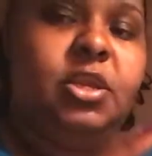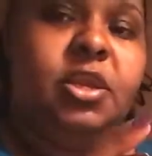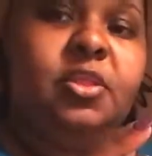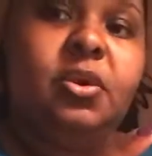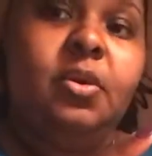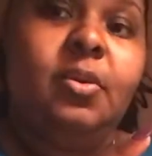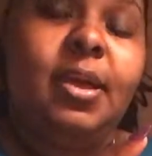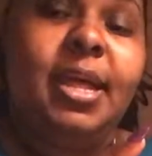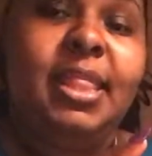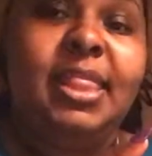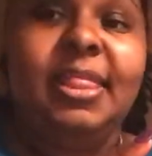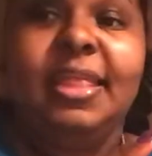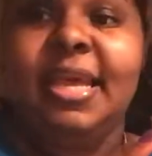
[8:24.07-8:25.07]
You're the
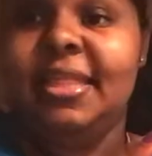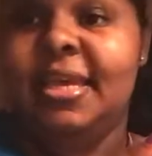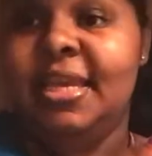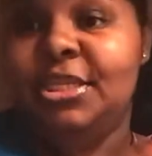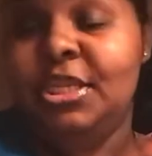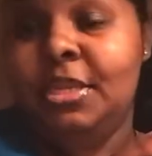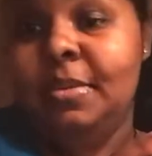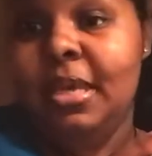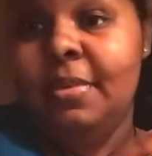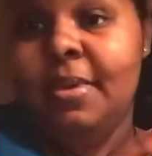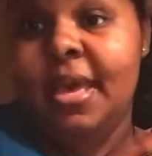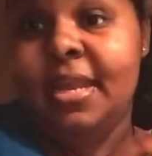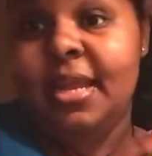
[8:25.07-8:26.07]
one that they
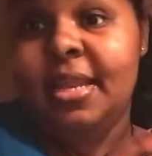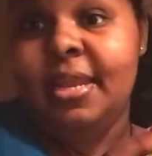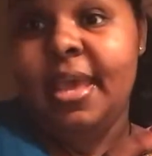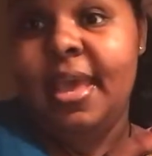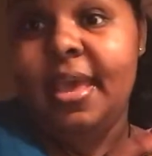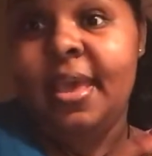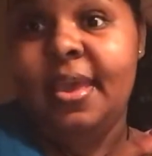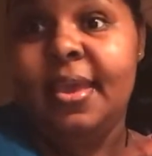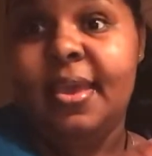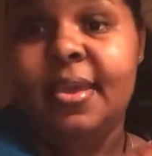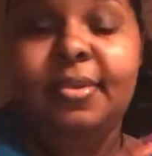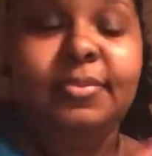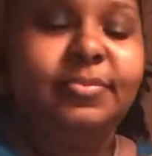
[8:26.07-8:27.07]
dream about all
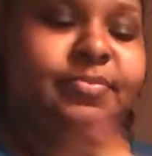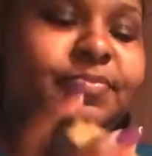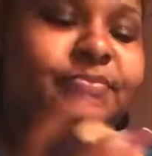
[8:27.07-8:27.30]
day.